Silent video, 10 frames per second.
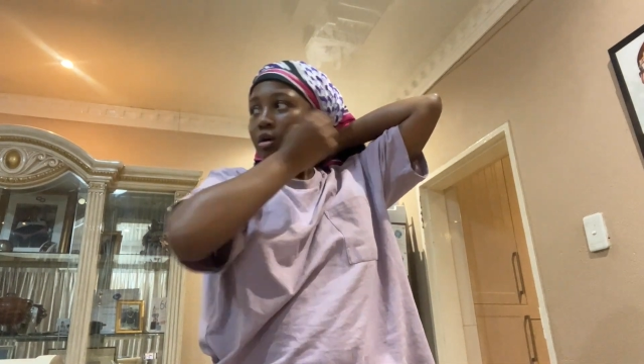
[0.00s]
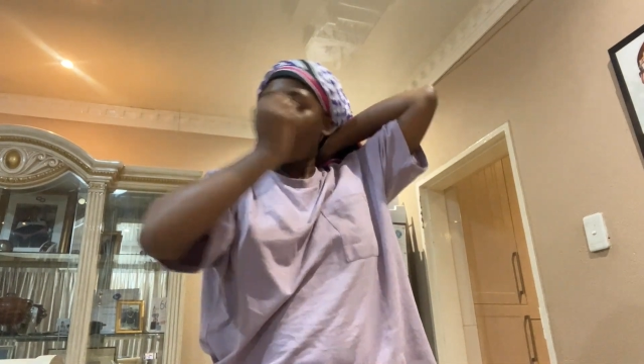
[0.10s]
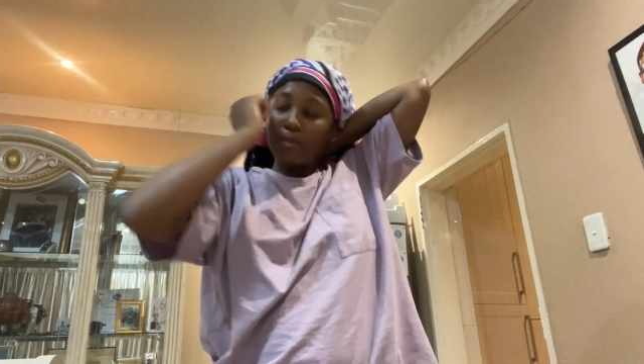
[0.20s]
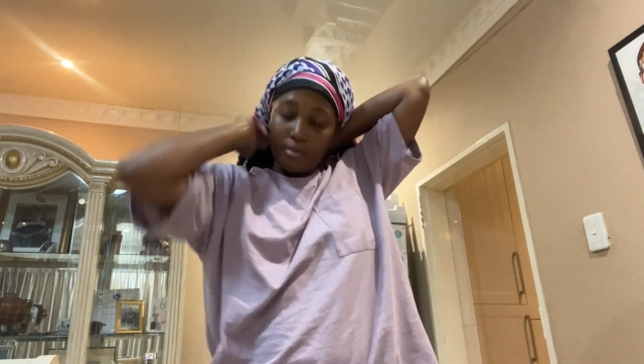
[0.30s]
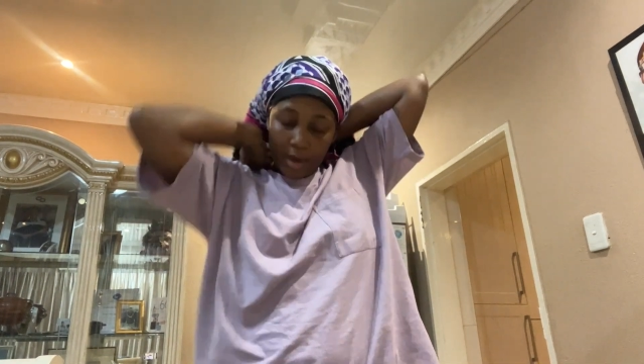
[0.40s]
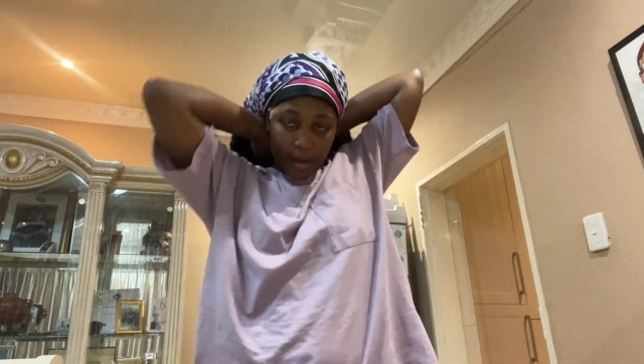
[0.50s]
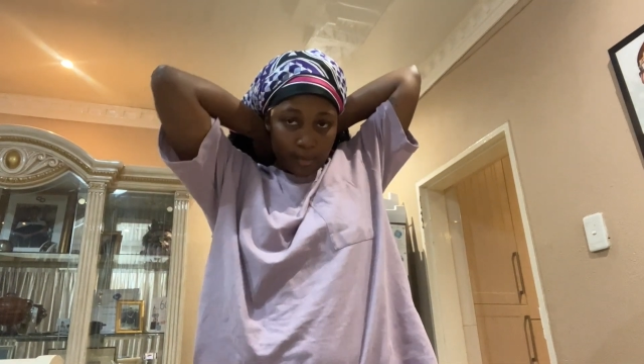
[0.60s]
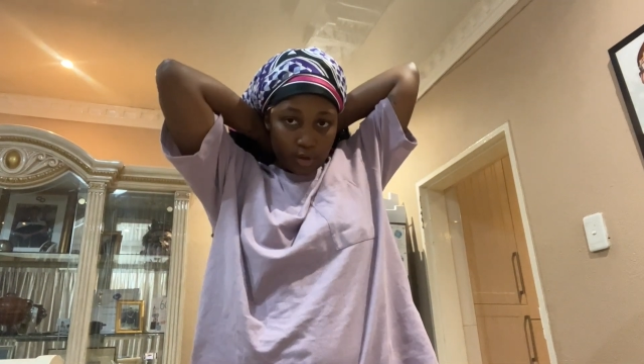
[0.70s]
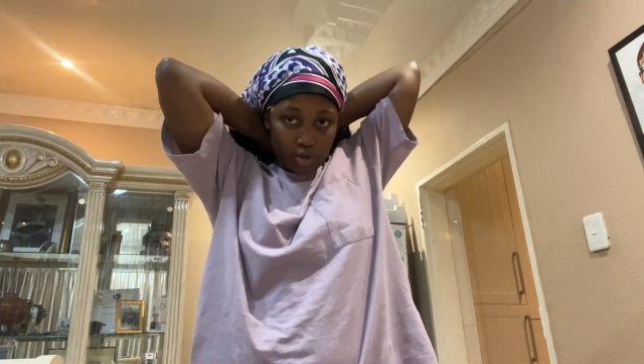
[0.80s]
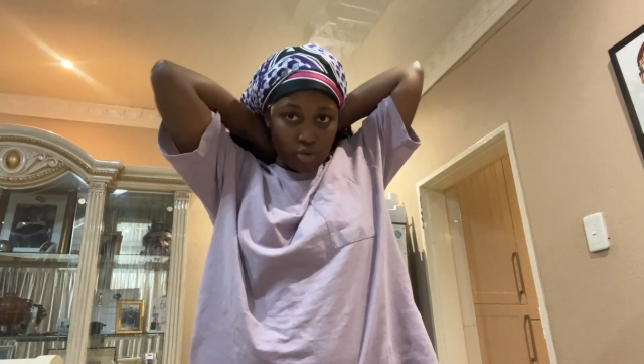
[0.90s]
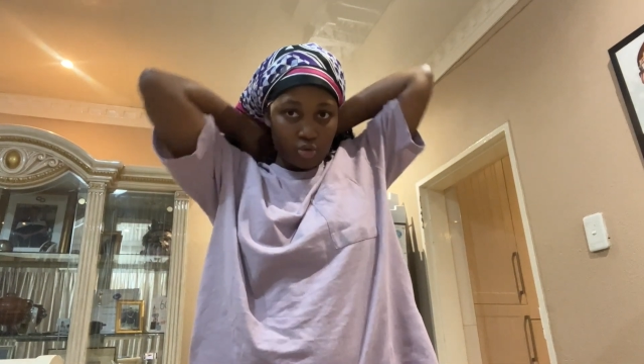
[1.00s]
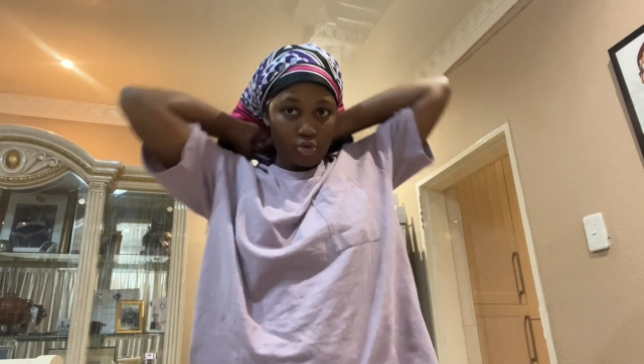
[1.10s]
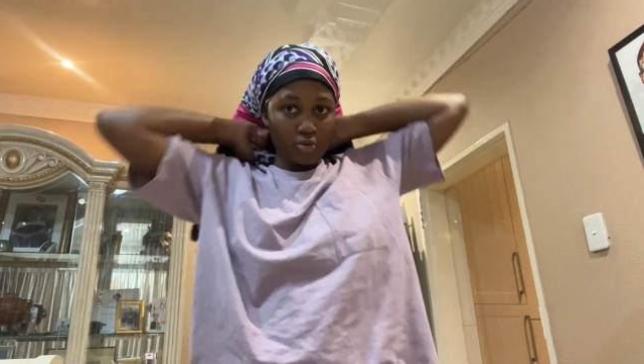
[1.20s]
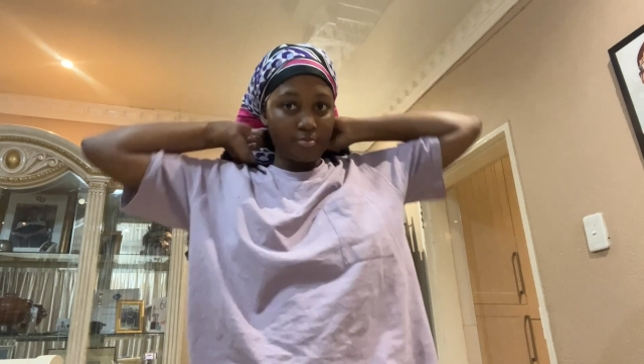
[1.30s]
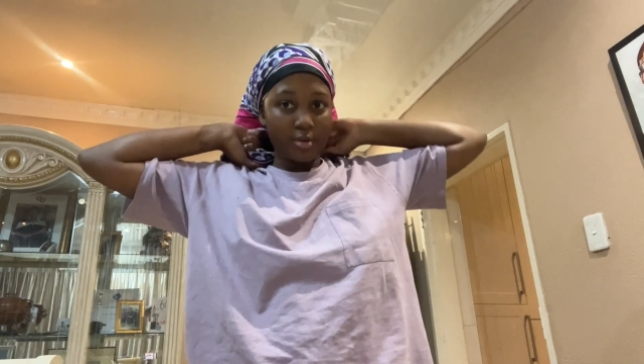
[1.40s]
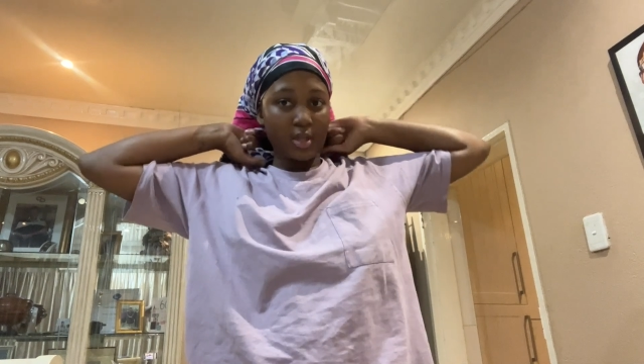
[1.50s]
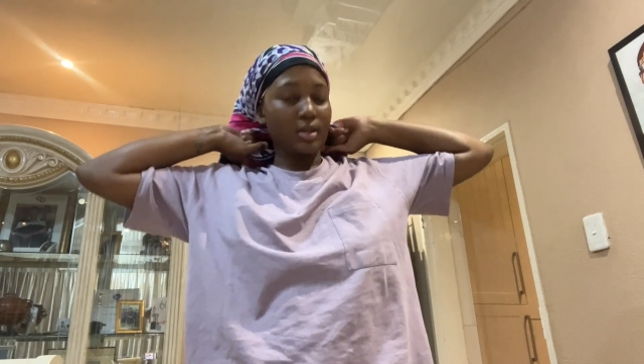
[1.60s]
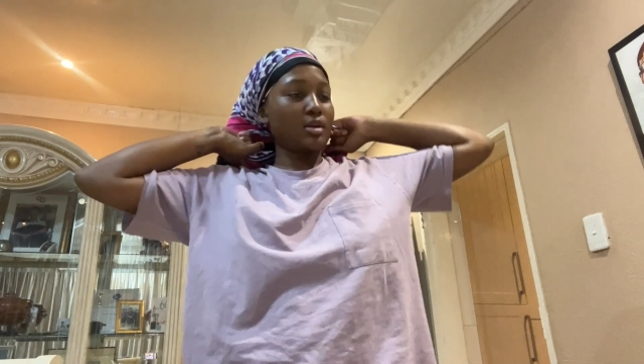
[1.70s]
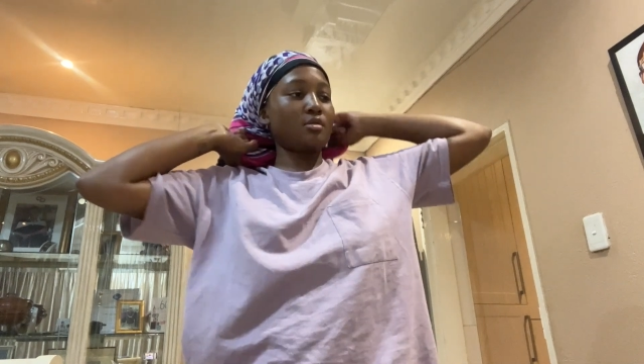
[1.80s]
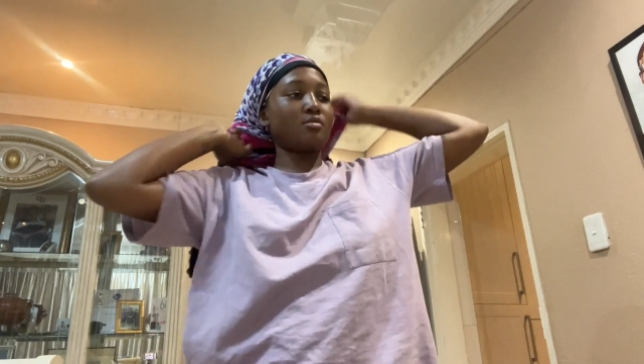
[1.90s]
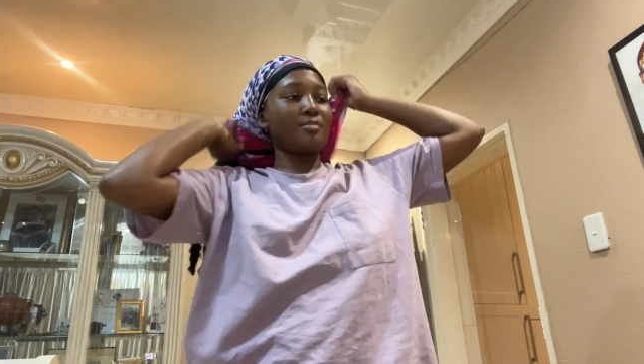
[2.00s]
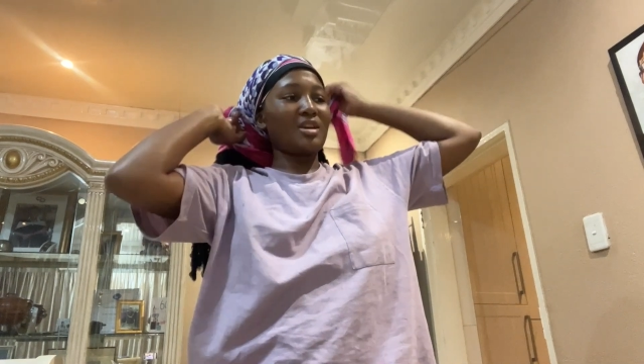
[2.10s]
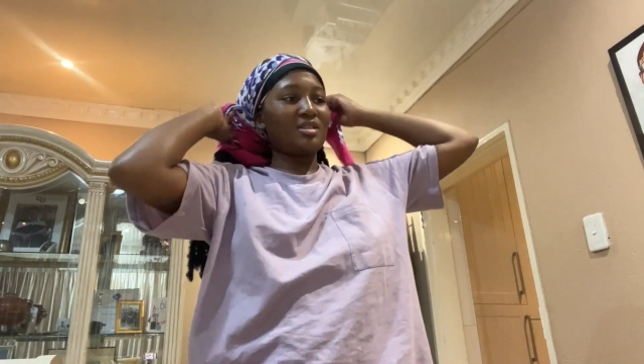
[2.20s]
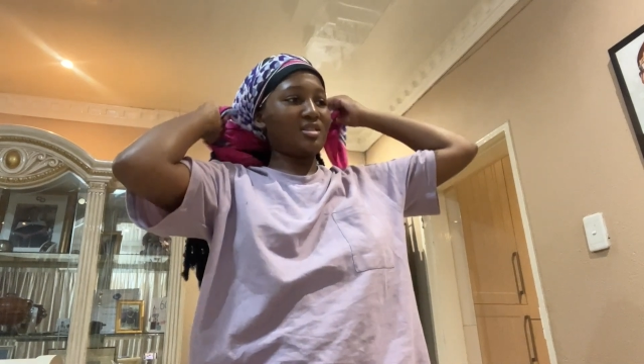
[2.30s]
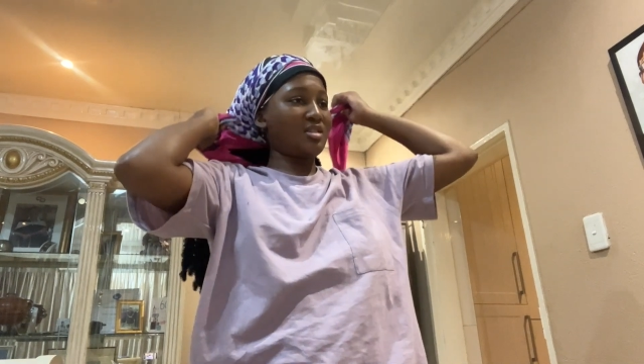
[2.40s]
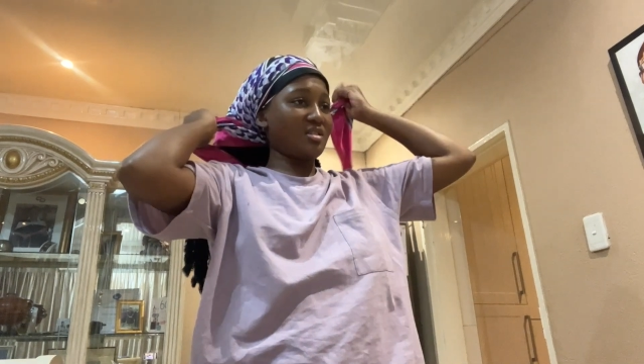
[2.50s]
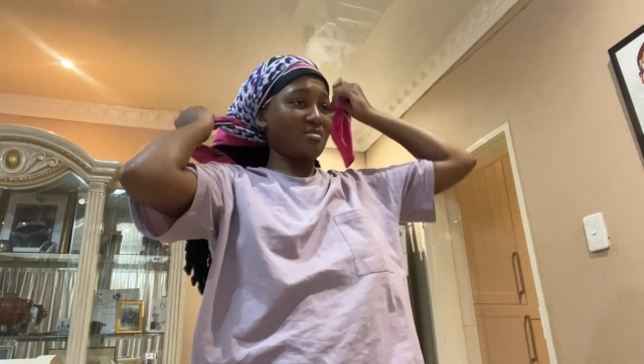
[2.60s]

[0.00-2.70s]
Abu Mama to, to peel, make tea.